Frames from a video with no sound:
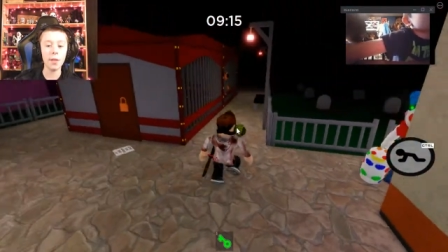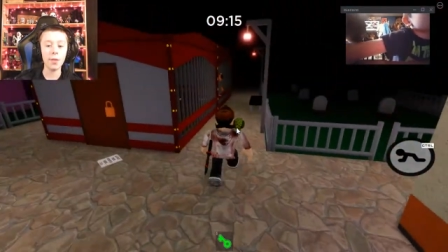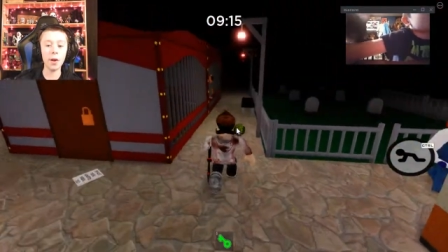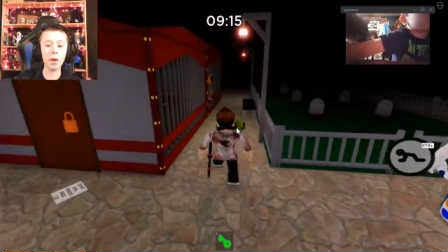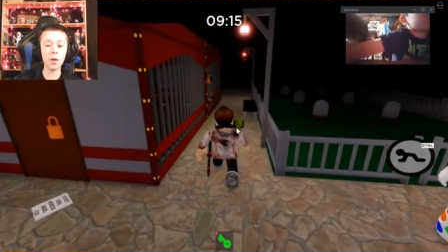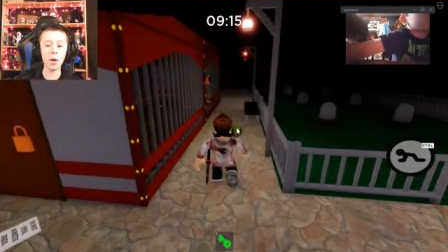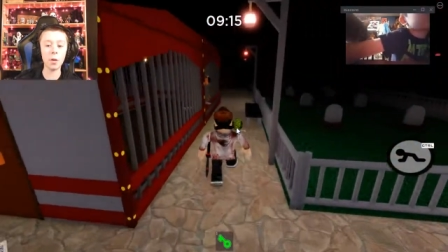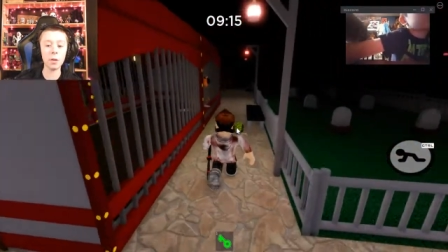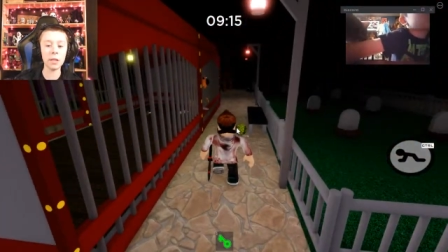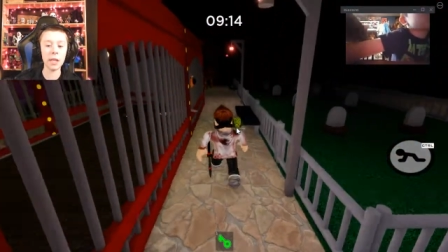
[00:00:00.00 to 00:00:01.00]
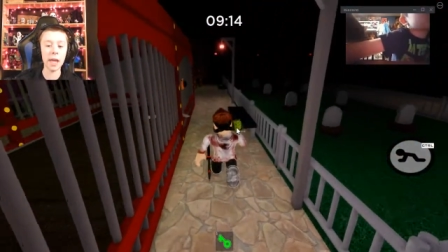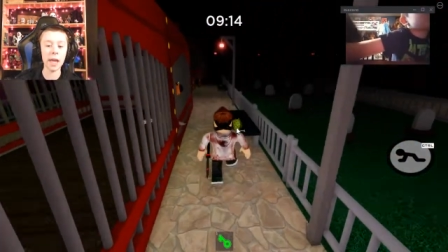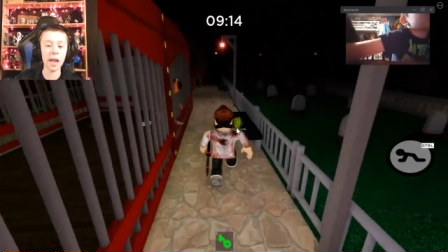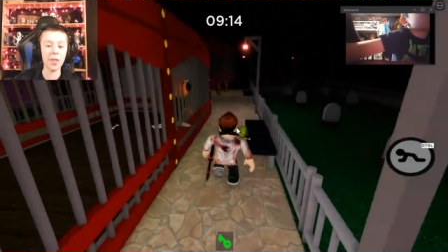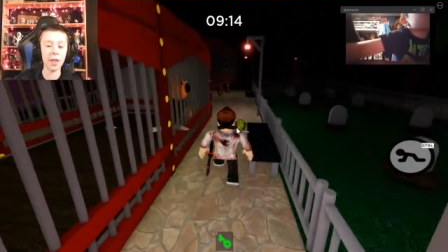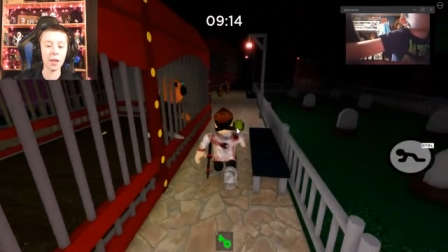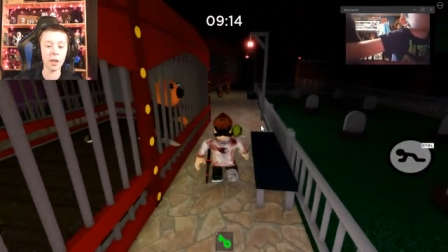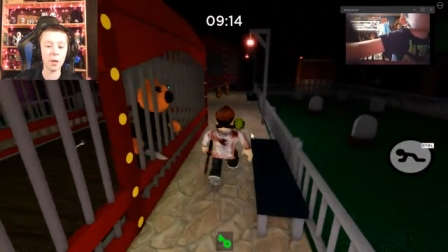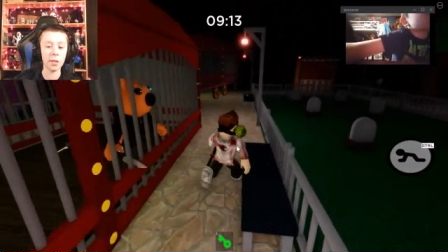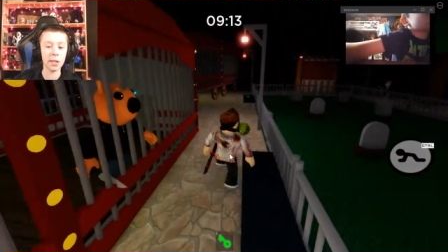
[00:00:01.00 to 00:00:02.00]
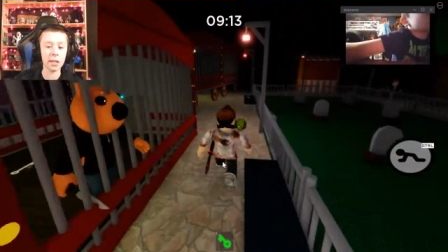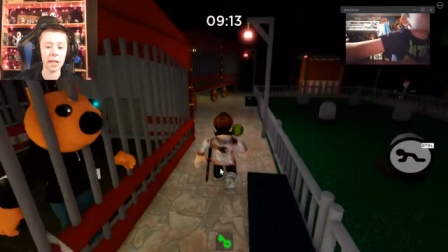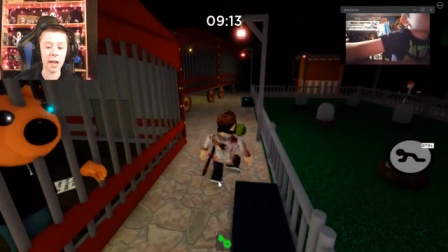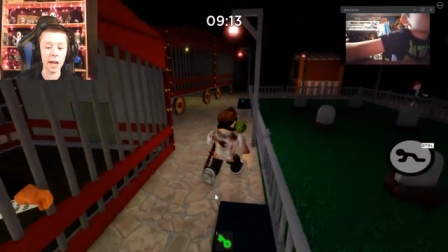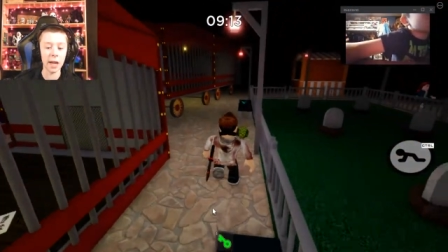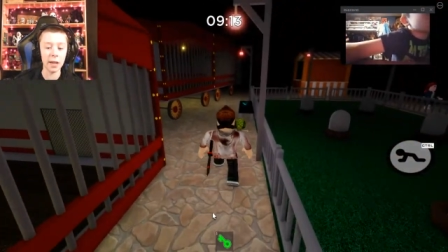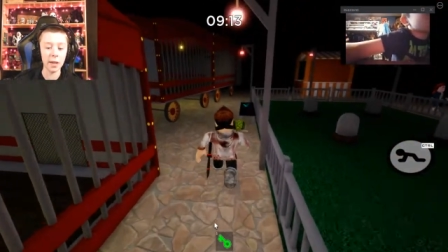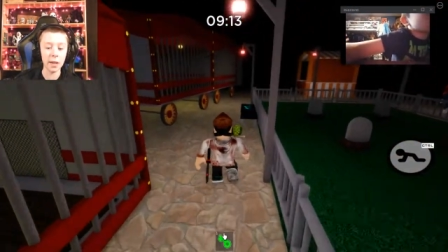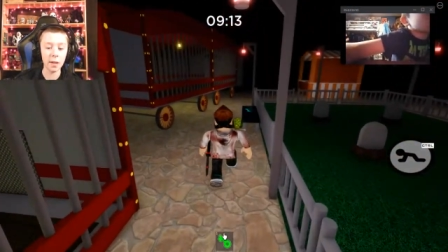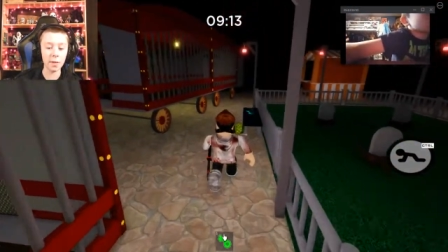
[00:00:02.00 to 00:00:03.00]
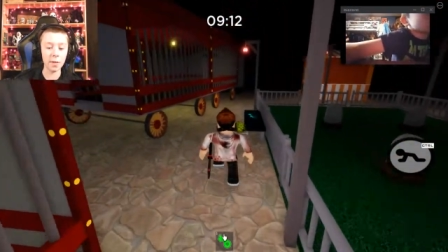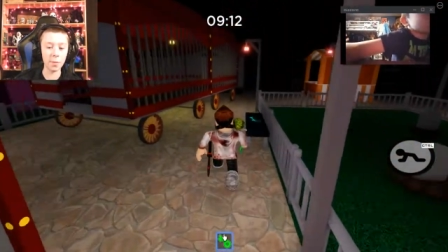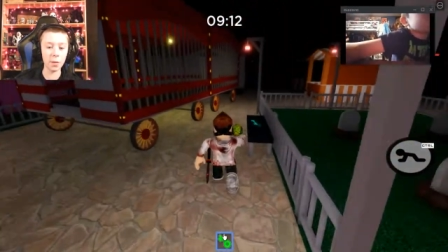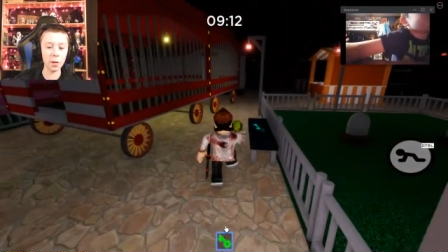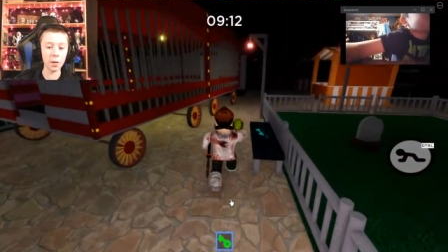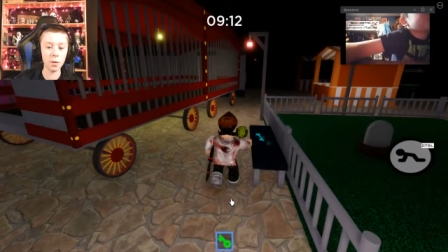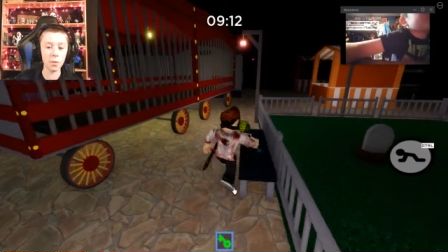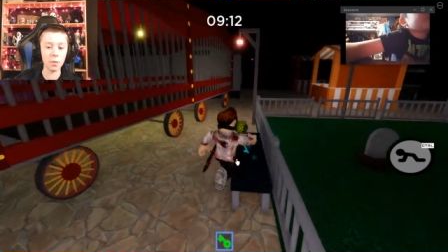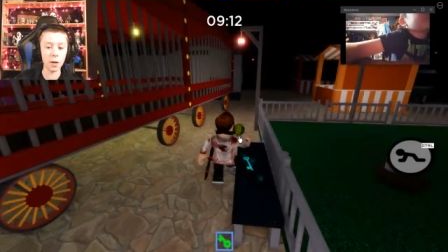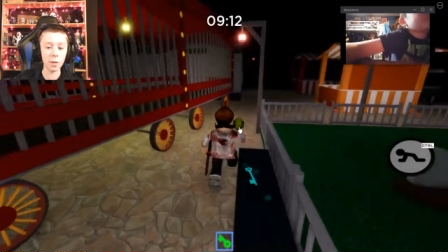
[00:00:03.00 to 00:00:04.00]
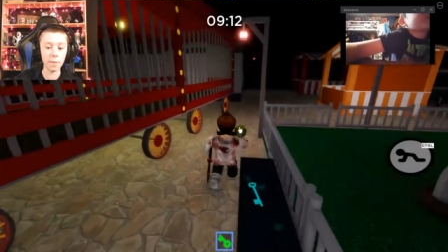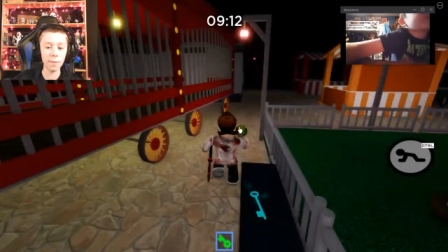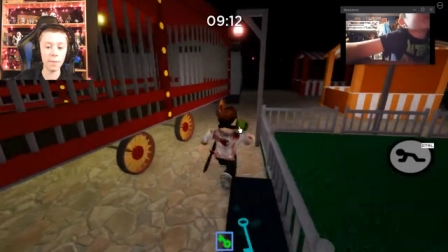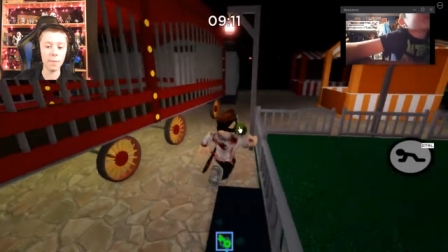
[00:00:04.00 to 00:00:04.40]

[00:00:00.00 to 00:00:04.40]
The gold key, I think, goes inside the blue room.